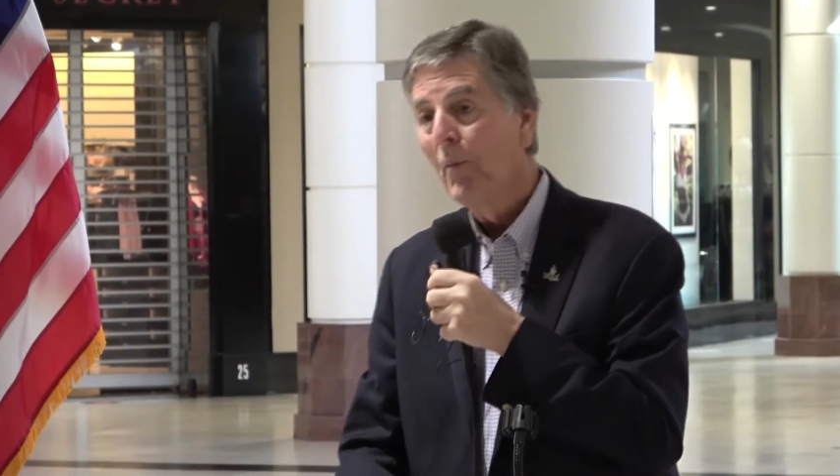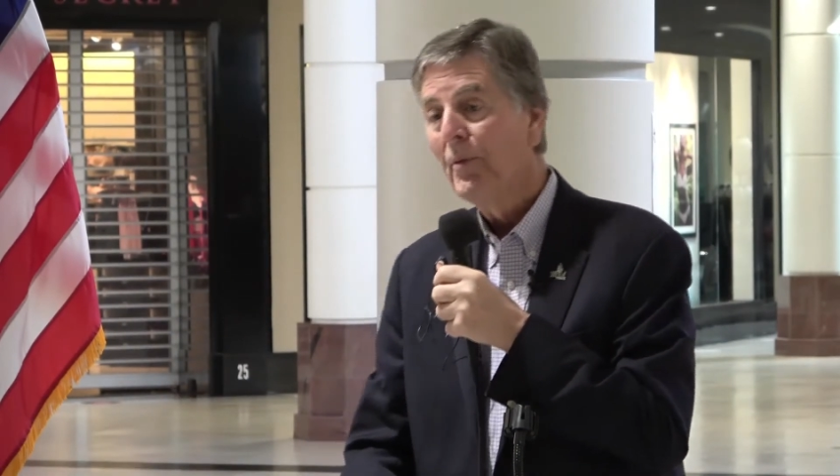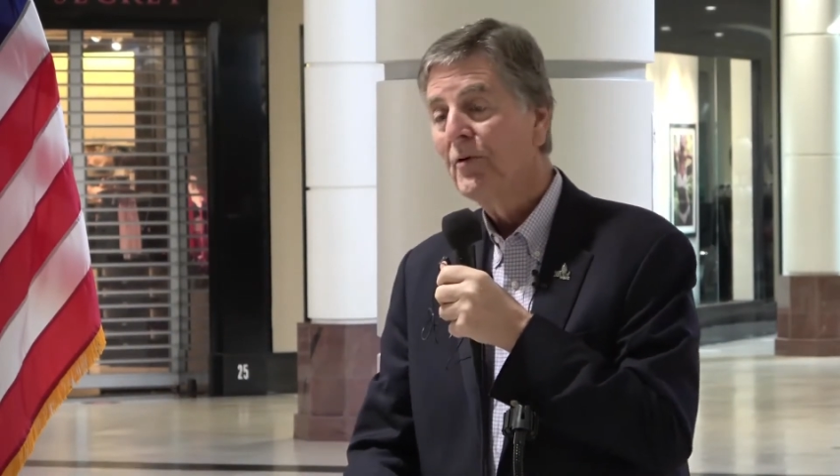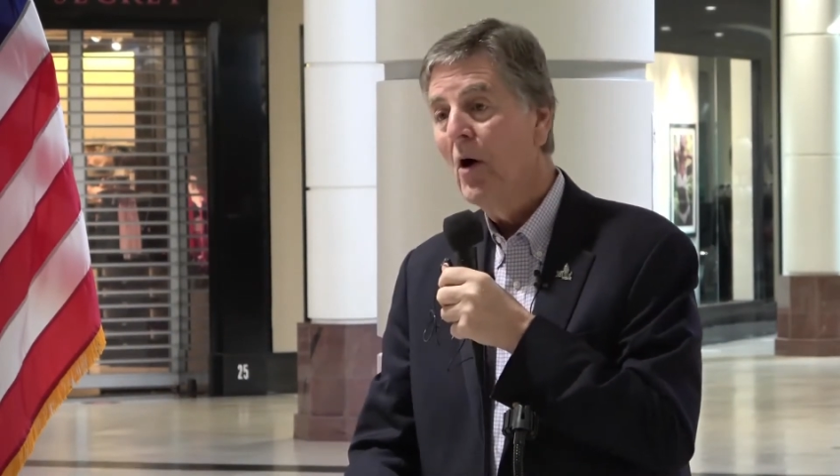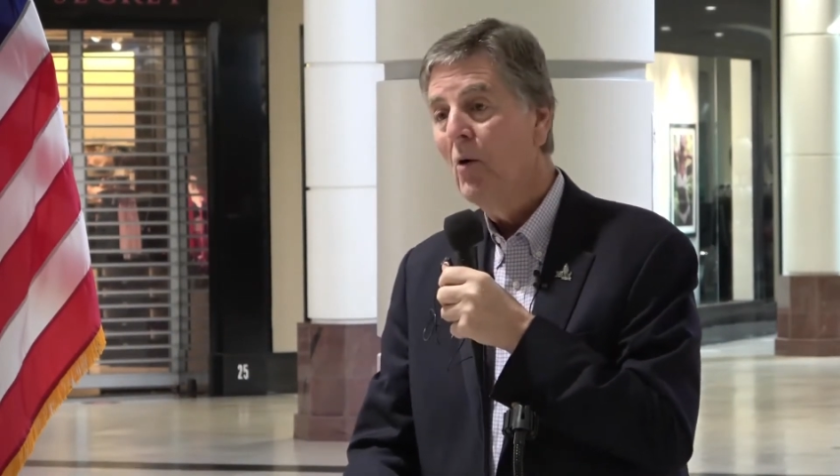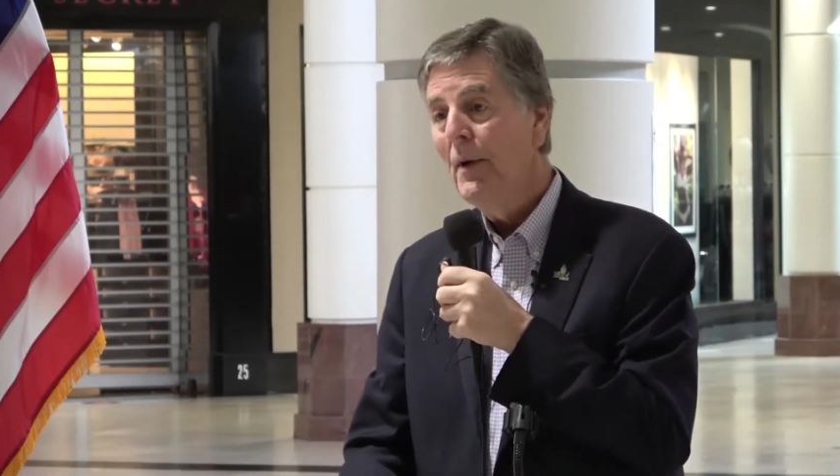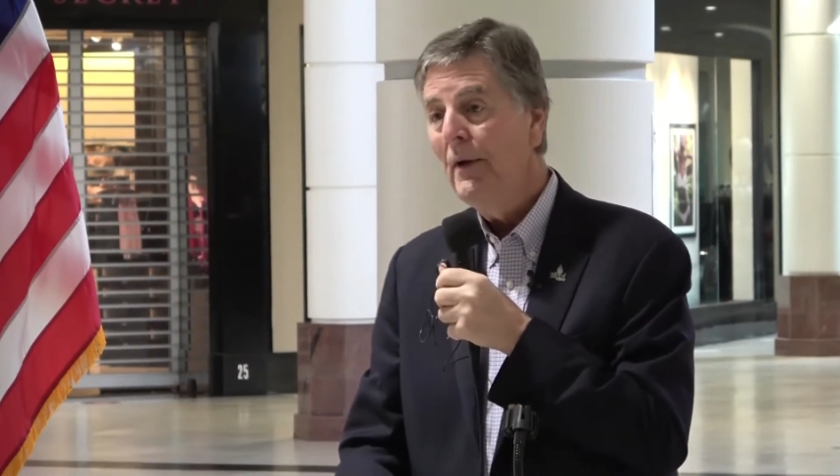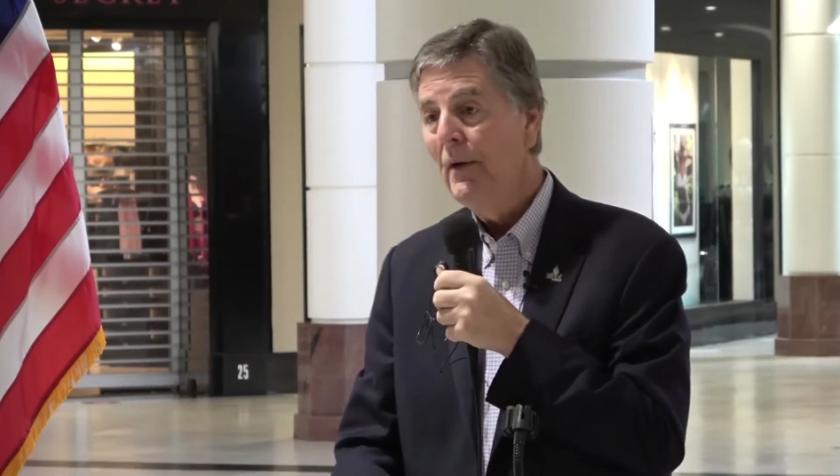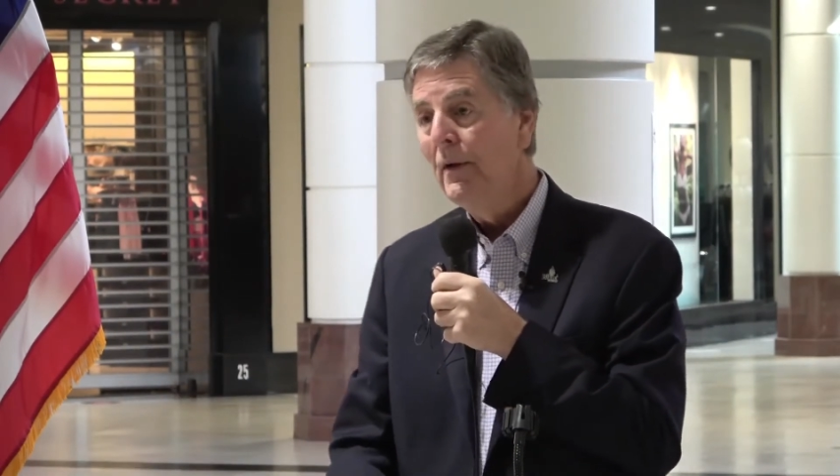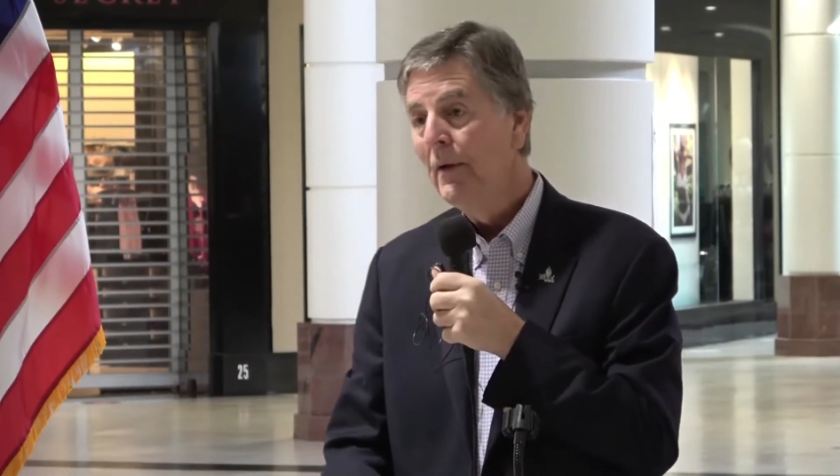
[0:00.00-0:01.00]

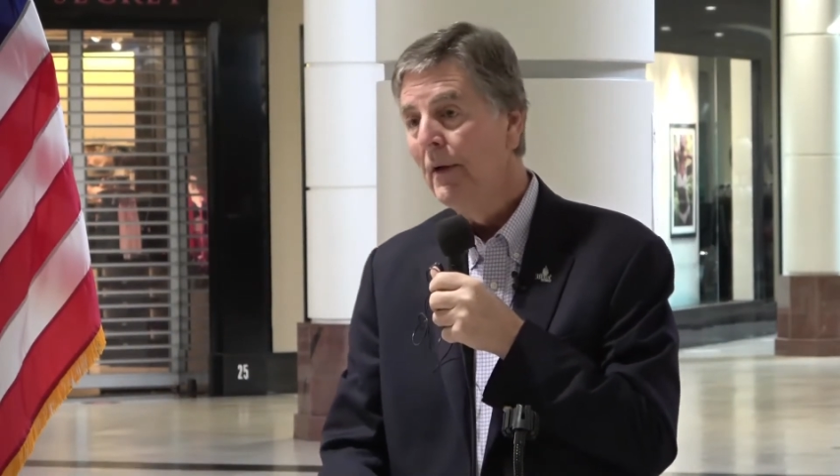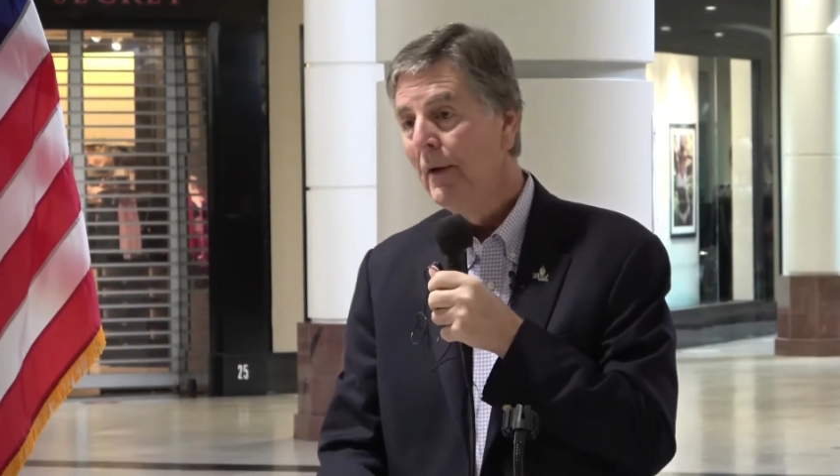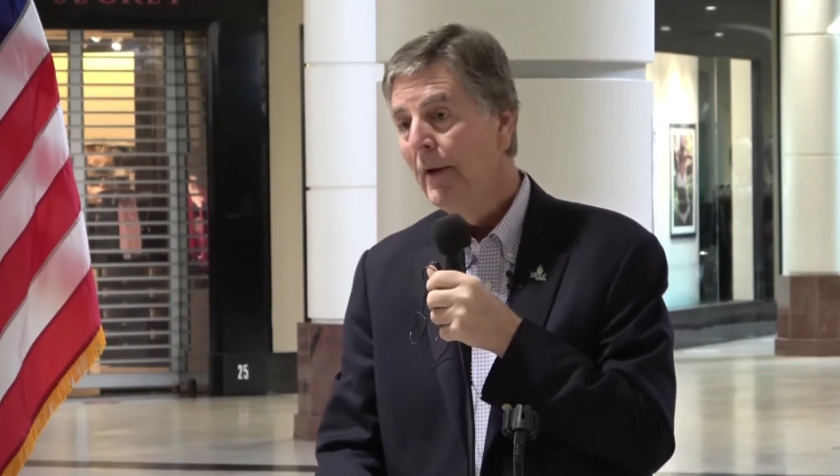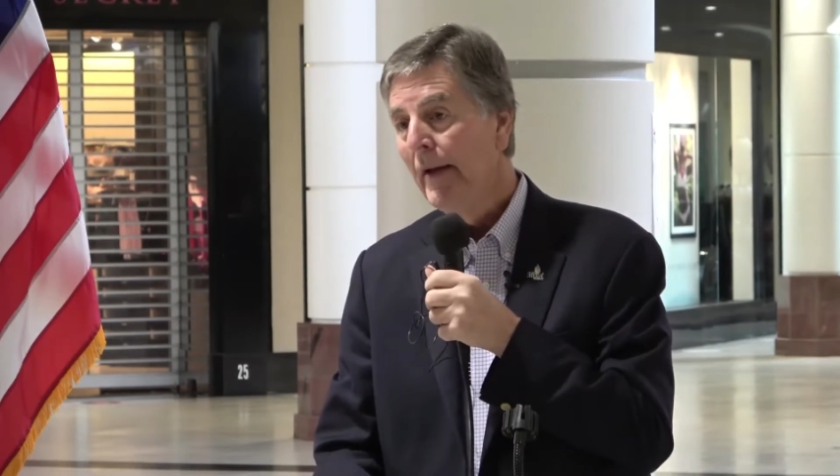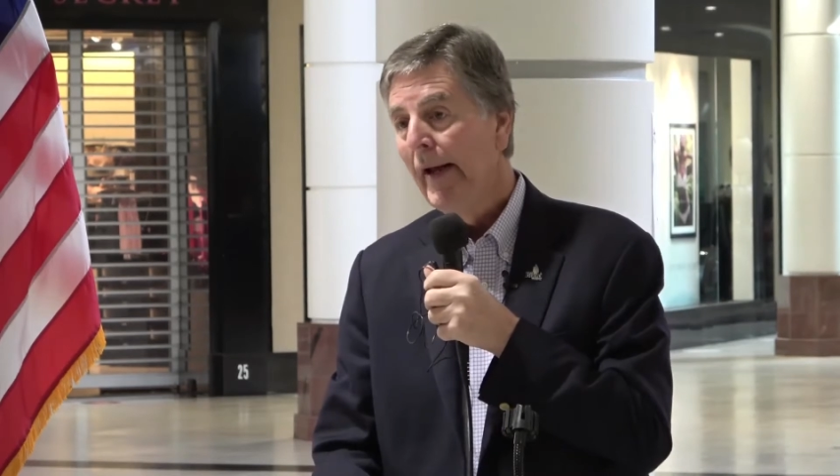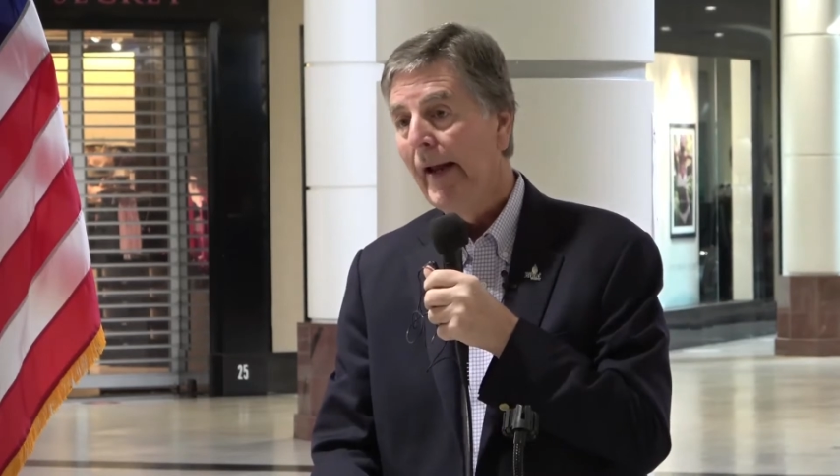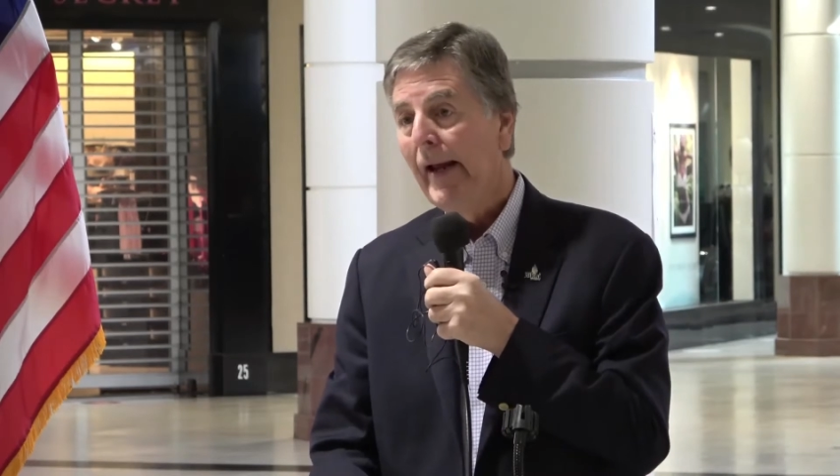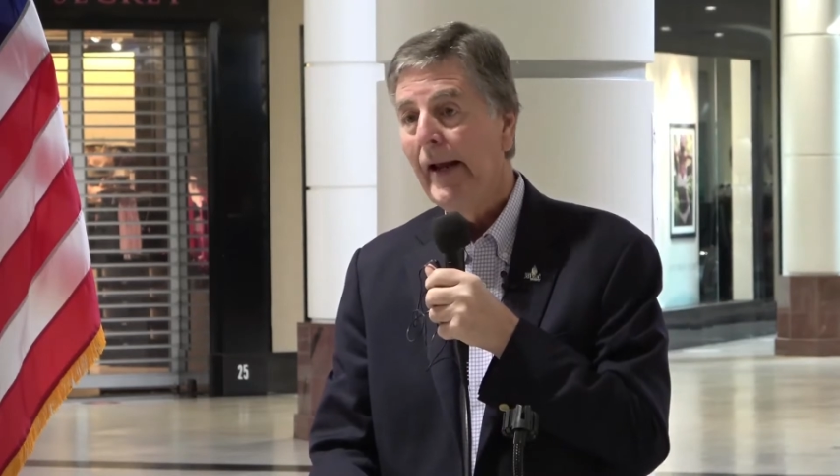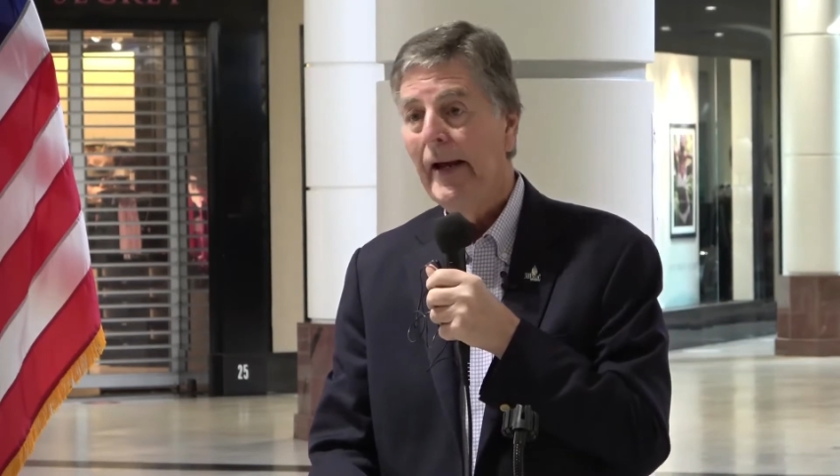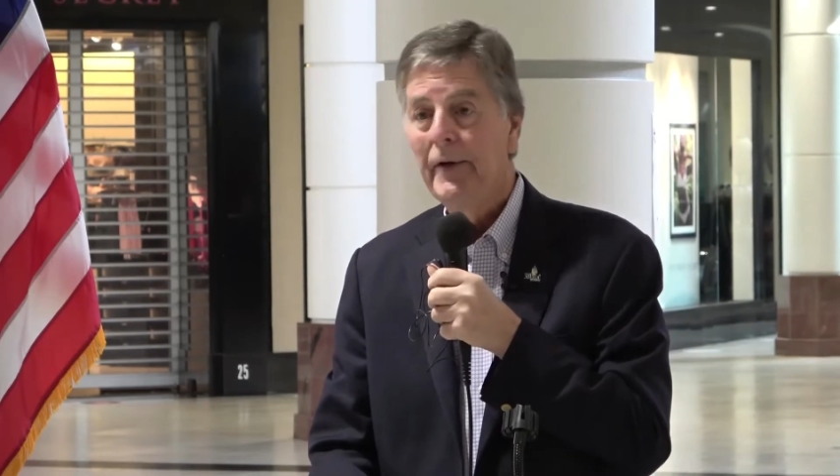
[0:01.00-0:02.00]
patrolmen,
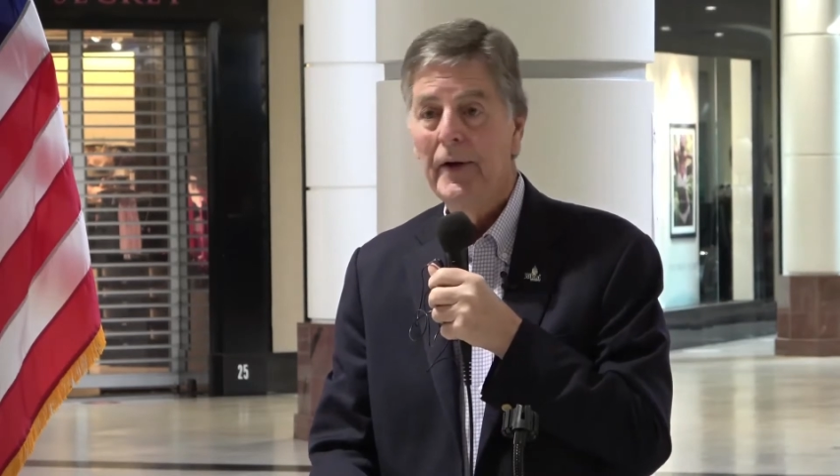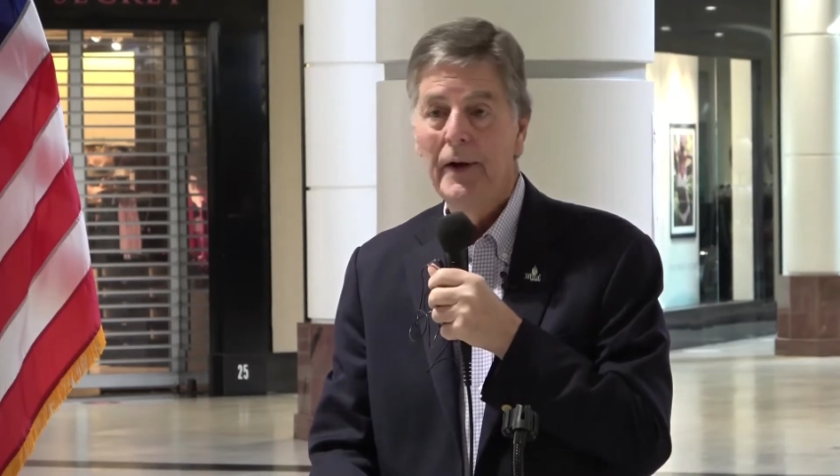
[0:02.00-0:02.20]
and